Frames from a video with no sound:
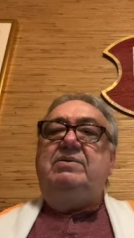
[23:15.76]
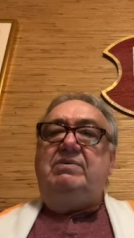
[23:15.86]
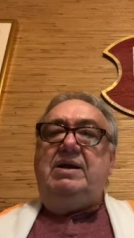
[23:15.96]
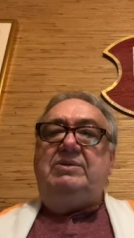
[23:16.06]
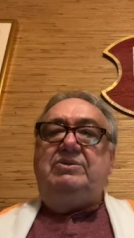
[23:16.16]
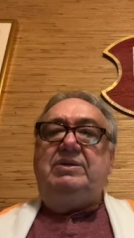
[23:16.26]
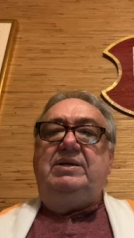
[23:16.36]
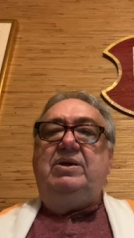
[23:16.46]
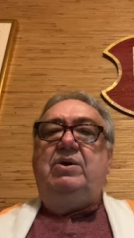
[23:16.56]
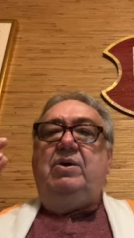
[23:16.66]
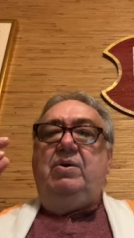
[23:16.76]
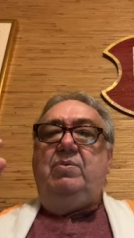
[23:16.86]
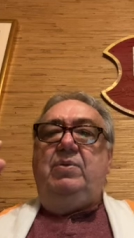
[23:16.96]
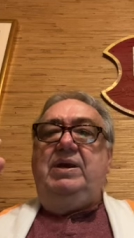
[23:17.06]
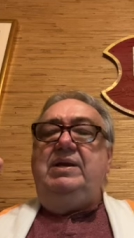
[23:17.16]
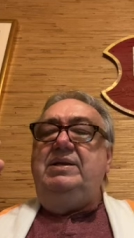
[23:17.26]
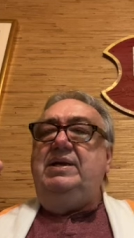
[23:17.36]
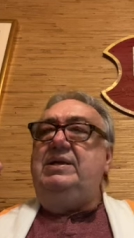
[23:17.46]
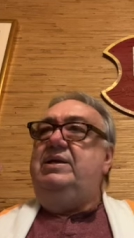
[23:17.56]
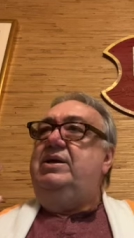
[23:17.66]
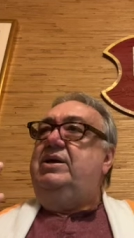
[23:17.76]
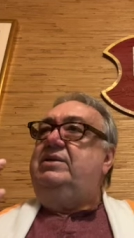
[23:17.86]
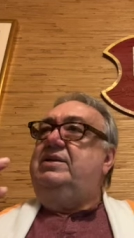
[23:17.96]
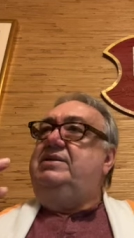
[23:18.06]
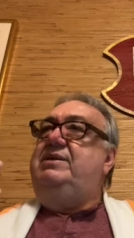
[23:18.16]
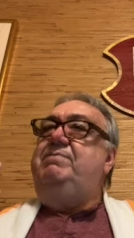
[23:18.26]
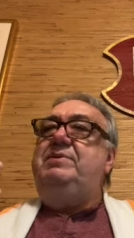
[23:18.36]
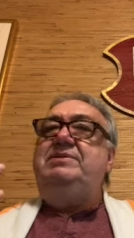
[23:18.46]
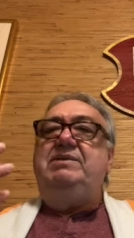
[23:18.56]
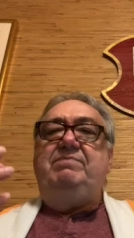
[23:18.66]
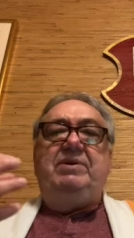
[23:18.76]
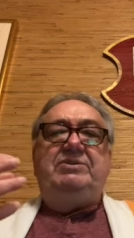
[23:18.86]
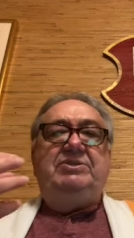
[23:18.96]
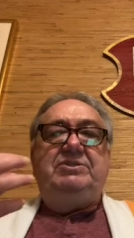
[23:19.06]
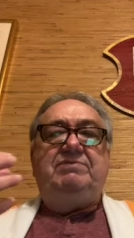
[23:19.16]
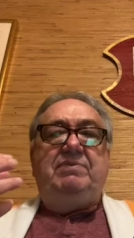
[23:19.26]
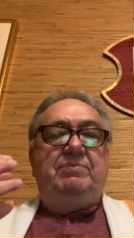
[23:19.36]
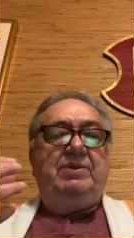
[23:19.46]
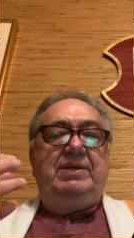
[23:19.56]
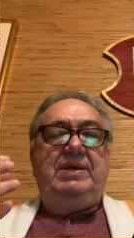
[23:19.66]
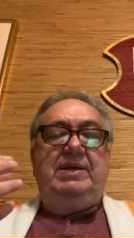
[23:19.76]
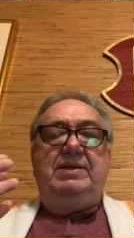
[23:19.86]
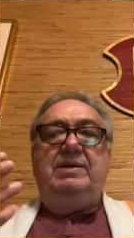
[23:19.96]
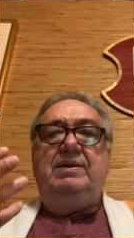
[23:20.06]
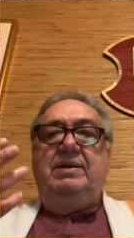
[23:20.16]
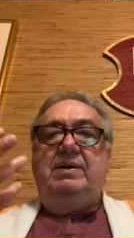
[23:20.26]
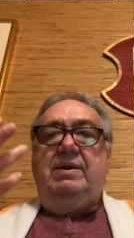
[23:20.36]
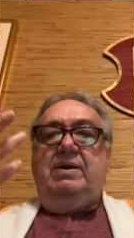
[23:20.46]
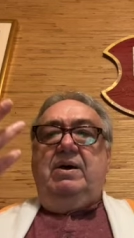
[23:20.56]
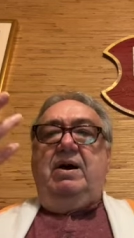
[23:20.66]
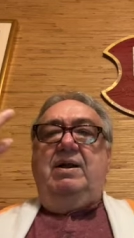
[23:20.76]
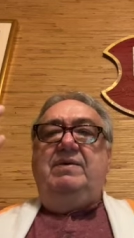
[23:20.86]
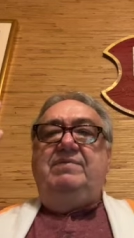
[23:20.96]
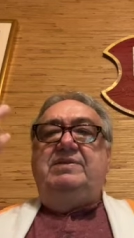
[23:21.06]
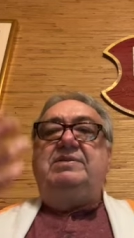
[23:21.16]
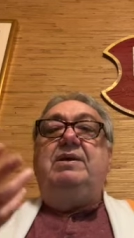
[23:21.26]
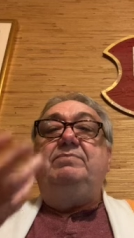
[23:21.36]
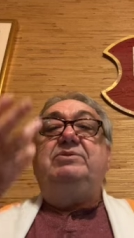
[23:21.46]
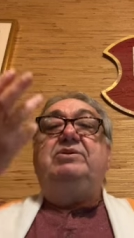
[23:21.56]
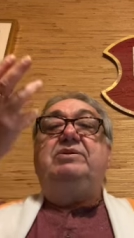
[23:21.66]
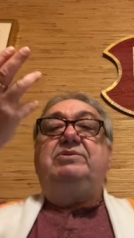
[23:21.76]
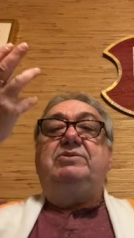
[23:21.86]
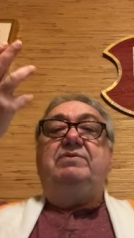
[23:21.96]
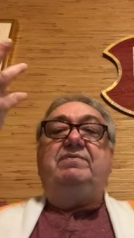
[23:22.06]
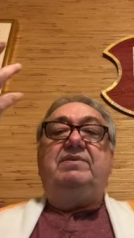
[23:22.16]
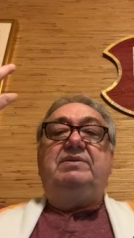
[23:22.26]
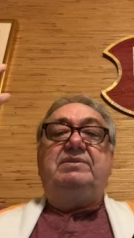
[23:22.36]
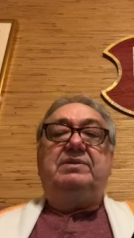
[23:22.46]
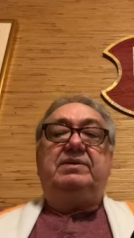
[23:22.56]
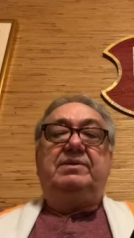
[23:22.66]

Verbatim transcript: gradually awakening the deepest impressions from within, all of this comes to the surface.